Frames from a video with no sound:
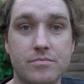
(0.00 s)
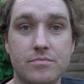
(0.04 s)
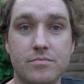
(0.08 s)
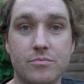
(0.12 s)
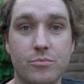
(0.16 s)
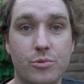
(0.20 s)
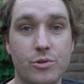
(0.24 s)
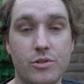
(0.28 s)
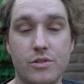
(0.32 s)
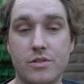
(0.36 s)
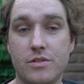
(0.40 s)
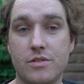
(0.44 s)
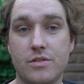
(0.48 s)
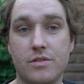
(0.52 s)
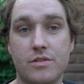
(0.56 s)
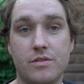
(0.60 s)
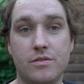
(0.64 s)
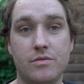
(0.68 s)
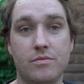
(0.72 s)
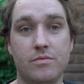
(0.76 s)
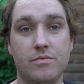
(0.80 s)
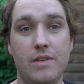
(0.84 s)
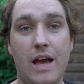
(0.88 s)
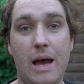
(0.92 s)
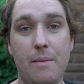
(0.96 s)

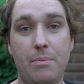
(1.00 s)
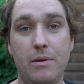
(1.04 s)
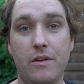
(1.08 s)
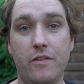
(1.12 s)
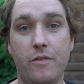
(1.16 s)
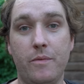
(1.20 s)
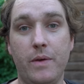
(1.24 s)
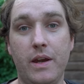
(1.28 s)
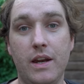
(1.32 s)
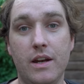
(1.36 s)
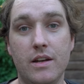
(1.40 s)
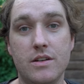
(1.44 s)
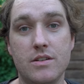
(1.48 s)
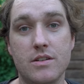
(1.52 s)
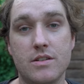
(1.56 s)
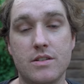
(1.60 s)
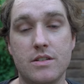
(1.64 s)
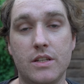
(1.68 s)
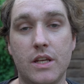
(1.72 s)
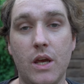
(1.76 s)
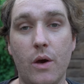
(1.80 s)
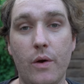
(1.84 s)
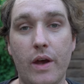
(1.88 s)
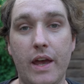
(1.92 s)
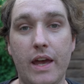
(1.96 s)
was happy for me to
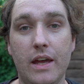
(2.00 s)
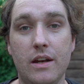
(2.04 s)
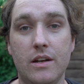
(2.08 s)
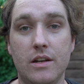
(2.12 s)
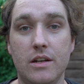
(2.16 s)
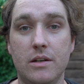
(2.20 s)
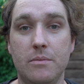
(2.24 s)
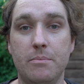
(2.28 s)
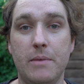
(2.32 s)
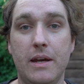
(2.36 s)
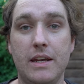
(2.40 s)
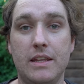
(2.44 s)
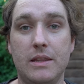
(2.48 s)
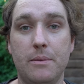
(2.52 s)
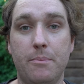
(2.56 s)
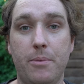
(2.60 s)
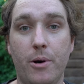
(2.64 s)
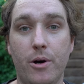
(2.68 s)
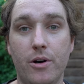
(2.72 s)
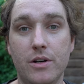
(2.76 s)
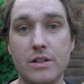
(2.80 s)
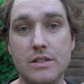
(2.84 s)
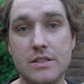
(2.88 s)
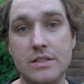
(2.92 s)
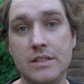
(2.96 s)
just go ahead and make the
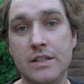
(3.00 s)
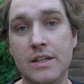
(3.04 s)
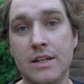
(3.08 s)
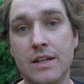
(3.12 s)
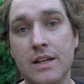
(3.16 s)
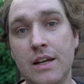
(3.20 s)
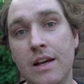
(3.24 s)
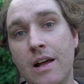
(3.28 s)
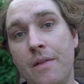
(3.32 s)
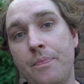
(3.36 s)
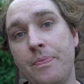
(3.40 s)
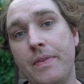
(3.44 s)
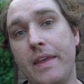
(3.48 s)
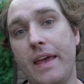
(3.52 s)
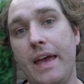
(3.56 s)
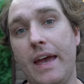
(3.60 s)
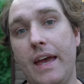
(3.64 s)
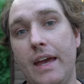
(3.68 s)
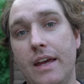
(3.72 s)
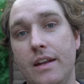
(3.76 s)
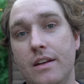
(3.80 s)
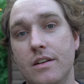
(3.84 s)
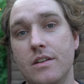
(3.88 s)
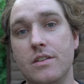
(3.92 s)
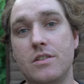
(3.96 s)
pod.
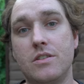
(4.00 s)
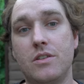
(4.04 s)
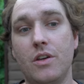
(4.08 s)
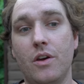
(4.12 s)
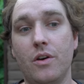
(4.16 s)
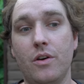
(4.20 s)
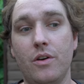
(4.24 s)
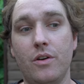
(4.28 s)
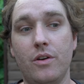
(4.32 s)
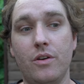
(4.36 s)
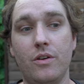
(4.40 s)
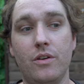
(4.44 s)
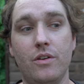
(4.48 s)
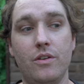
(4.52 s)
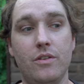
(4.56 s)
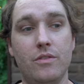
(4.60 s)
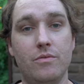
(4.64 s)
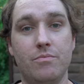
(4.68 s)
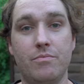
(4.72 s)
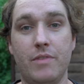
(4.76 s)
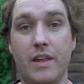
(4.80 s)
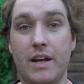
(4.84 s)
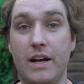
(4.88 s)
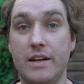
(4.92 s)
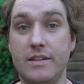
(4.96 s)
And so
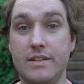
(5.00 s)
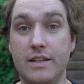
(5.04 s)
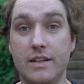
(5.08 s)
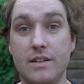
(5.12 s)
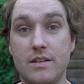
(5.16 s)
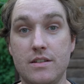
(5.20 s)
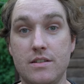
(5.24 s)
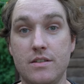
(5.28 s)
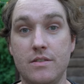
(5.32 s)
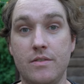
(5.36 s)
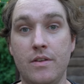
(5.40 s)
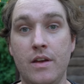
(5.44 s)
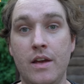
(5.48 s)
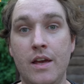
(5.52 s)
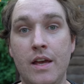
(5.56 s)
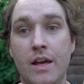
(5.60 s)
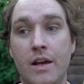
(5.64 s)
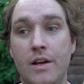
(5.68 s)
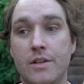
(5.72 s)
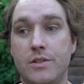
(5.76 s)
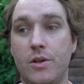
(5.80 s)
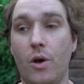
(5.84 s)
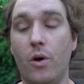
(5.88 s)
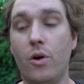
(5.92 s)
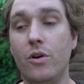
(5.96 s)
then I did.
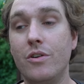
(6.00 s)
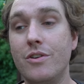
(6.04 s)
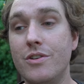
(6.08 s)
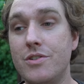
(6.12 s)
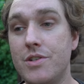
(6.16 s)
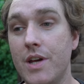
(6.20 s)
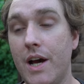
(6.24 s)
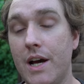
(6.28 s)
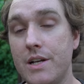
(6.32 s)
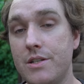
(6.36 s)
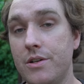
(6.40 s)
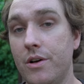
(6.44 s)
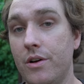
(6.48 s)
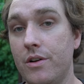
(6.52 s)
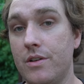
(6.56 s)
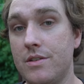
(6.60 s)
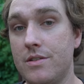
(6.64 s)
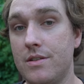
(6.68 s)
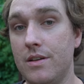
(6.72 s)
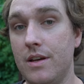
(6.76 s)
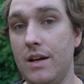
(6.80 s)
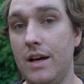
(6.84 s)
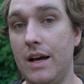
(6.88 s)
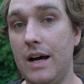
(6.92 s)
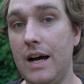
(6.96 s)
So on
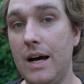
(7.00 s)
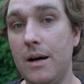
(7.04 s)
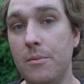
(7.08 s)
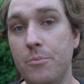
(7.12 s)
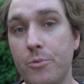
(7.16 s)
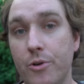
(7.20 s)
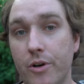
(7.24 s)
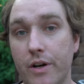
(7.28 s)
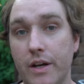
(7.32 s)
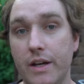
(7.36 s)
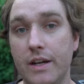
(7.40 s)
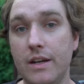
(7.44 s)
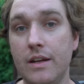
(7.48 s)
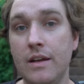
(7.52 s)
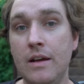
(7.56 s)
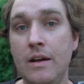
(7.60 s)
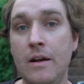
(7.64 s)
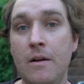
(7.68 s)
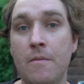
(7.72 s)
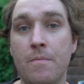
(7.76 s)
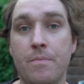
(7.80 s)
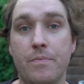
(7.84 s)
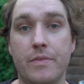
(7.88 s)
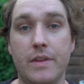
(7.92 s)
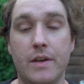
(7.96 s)
Jartog's armory,
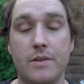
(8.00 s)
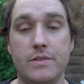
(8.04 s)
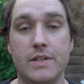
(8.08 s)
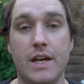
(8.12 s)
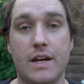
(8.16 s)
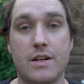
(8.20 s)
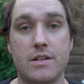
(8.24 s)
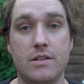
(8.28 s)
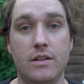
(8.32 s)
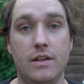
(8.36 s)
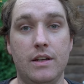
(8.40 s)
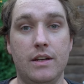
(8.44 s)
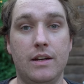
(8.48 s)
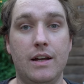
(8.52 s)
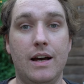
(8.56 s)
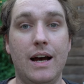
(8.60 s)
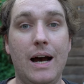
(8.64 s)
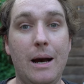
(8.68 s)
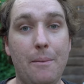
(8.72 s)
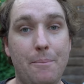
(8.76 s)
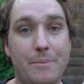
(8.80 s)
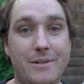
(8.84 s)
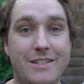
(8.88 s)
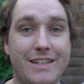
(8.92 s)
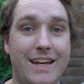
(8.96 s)
there's actually an
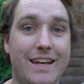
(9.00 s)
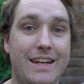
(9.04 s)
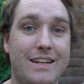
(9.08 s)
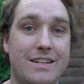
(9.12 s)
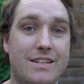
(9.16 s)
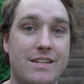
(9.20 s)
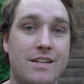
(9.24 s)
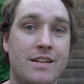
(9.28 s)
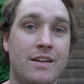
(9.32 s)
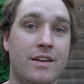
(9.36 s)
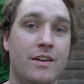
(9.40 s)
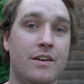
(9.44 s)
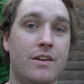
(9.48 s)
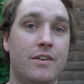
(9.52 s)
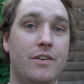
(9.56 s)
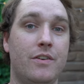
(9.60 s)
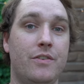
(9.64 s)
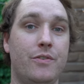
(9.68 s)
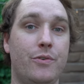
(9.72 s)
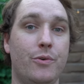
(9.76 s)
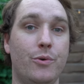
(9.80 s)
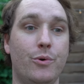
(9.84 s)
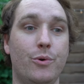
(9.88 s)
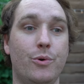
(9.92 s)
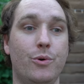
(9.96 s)
update
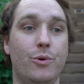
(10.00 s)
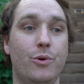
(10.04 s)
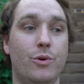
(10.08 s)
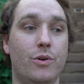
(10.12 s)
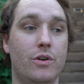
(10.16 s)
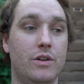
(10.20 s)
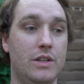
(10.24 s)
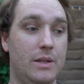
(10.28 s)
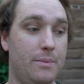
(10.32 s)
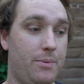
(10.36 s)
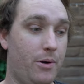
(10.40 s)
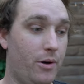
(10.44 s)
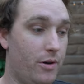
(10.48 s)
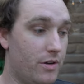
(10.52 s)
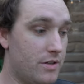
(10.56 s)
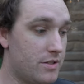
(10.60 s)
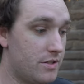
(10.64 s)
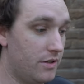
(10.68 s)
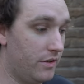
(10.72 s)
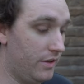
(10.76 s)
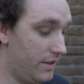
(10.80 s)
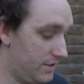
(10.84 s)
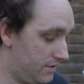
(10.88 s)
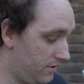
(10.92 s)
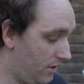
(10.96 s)
for the pod.
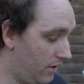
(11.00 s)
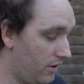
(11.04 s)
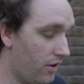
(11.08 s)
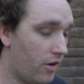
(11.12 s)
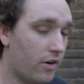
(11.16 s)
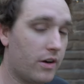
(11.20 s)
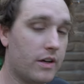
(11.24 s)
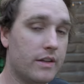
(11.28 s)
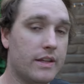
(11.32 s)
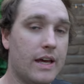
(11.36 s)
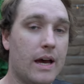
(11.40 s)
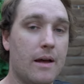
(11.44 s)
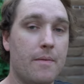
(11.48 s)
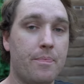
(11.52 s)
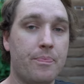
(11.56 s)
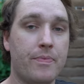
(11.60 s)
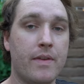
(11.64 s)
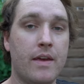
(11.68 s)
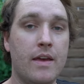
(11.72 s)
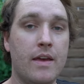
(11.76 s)
So there's no longer that